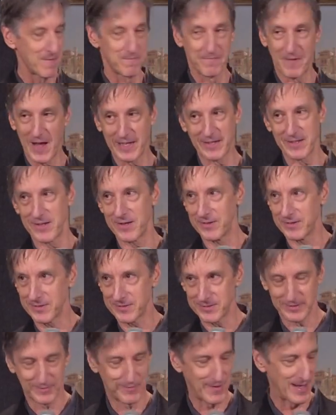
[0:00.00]
Fake
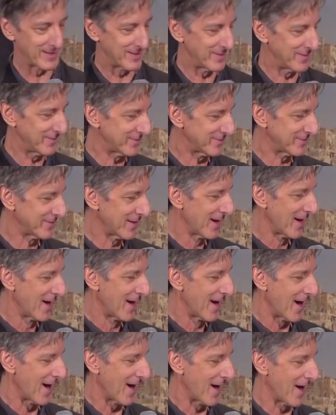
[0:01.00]
news.
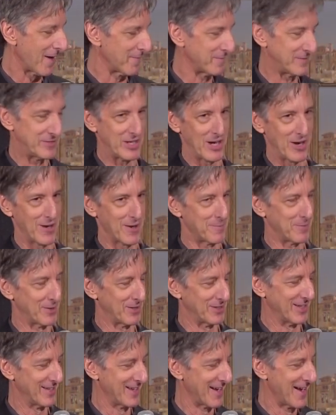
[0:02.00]
Terrible.